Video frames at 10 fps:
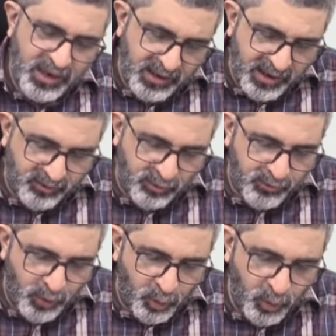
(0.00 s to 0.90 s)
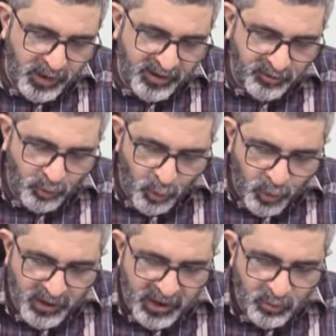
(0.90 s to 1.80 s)
it has to follow its
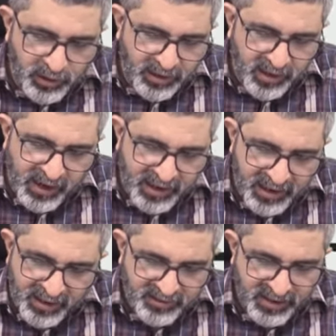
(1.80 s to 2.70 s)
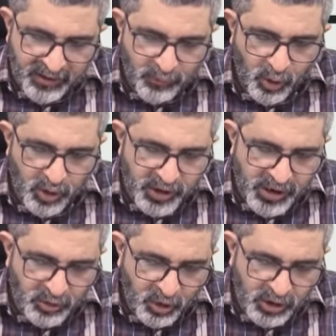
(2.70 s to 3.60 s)
own regulatory guidelines. I have
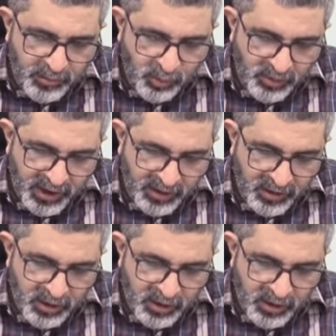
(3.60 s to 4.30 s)
already talked about that.